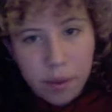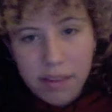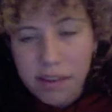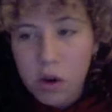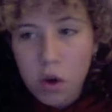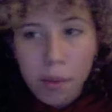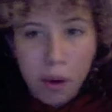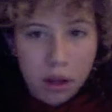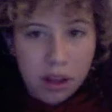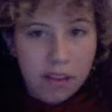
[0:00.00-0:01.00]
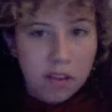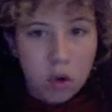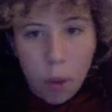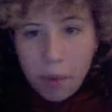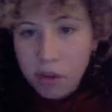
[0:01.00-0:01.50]
Is it hormonally? Is it
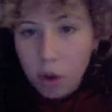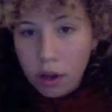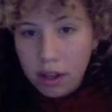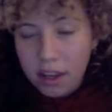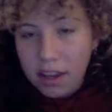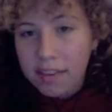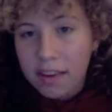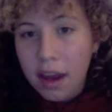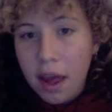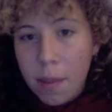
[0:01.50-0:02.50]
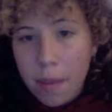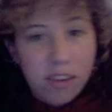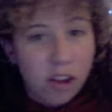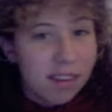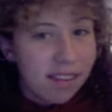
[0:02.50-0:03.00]
chromosomally? Is it
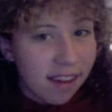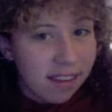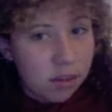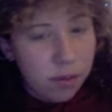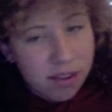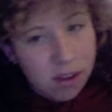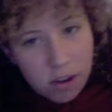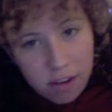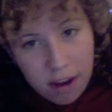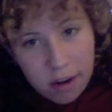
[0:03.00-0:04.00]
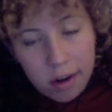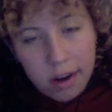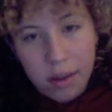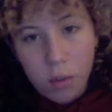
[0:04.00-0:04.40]
based on sex? Is it based on gender?